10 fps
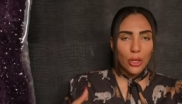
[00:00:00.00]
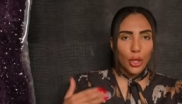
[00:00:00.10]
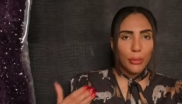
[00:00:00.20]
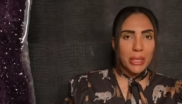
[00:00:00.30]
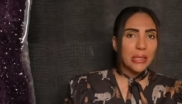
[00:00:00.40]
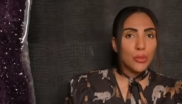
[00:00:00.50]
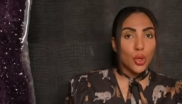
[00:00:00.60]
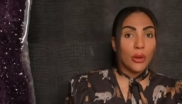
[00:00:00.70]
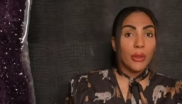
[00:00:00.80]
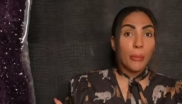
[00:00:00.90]
There could be some
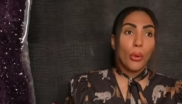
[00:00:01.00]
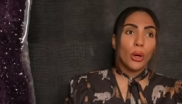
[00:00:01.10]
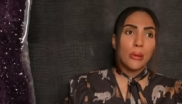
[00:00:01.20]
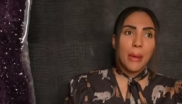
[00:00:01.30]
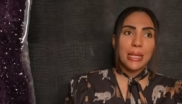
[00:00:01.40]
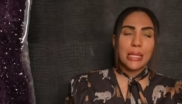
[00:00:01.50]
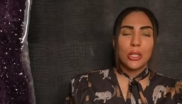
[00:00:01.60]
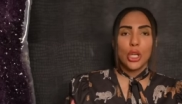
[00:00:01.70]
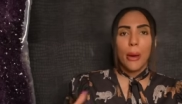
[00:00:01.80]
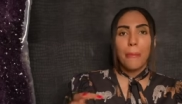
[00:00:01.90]
sort of important
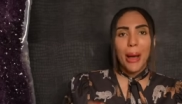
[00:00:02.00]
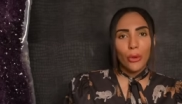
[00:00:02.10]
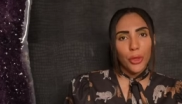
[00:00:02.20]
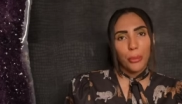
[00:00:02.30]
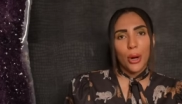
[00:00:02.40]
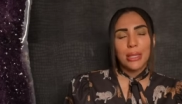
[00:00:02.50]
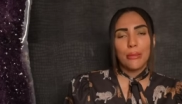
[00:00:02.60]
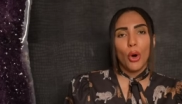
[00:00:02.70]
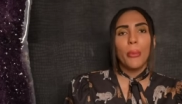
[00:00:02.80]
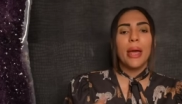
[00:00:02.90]
message about the
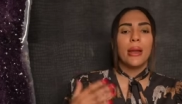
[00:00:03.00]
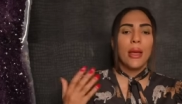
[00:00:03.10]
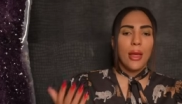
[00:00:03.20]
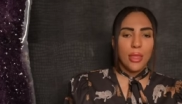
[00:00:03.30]
present moment